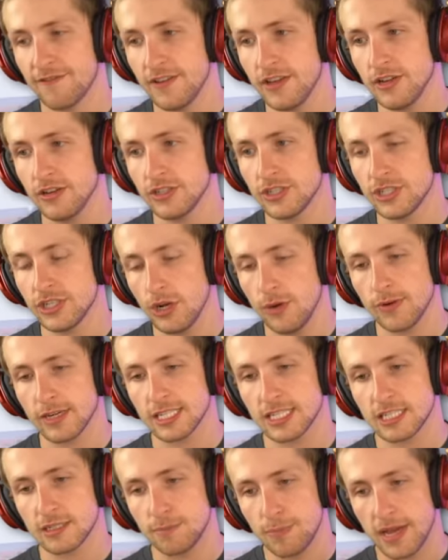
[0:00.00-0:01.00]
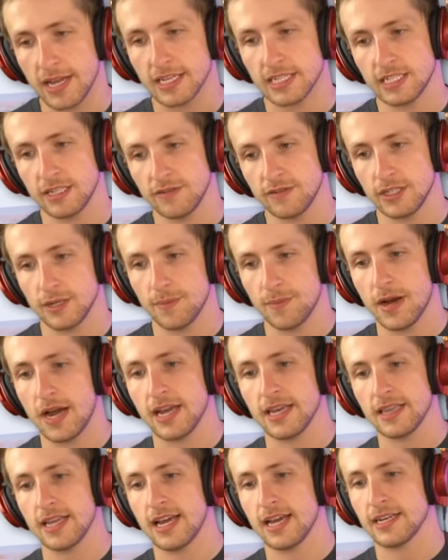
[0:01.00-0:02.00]
feels so expensive to
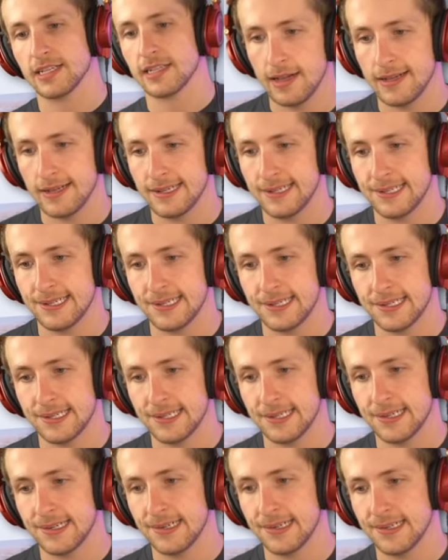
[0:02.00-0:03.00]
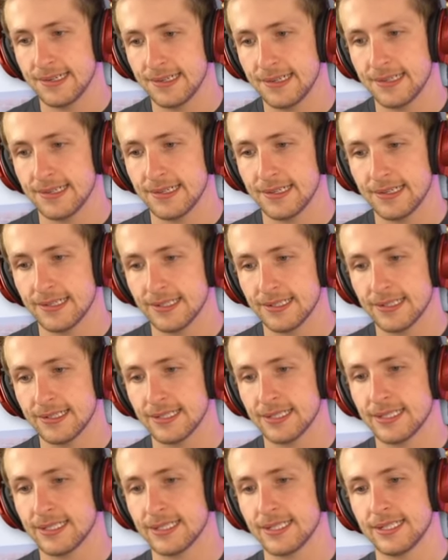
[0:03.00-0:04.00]
buy that. Uh,
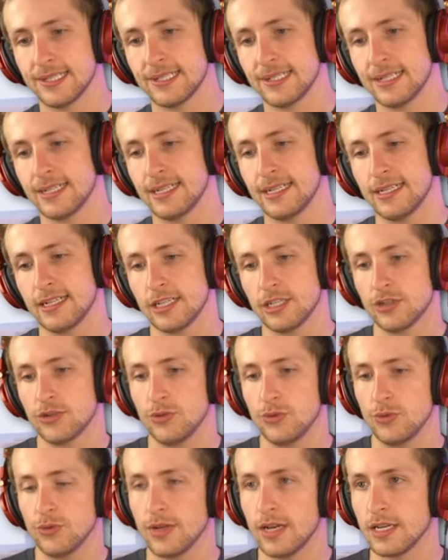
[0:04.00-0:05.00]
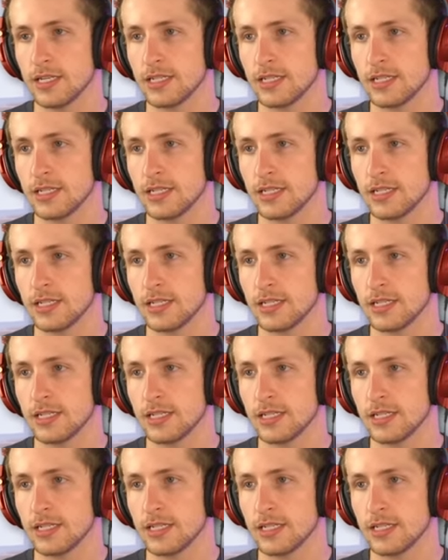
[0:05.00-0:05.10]
true.